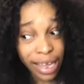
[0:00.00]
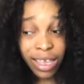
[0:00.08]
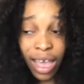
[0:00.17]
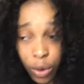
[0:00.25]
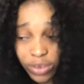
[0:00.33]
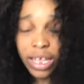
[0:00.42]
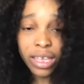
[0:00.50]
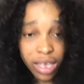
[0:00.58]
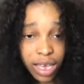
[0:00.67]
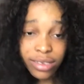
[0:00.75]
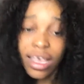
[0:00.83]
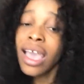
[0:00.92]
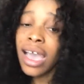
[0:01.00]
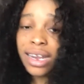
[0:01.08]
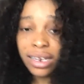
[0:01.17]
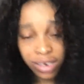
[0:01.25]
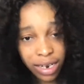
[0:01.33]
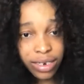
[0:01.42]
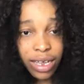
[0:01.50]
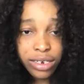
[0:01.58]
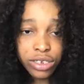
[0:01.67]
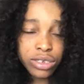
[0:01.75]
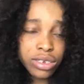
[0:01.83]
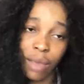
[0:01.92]
I was like, yes. And I tendered
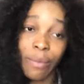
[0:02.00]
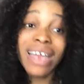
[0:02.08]
it to them.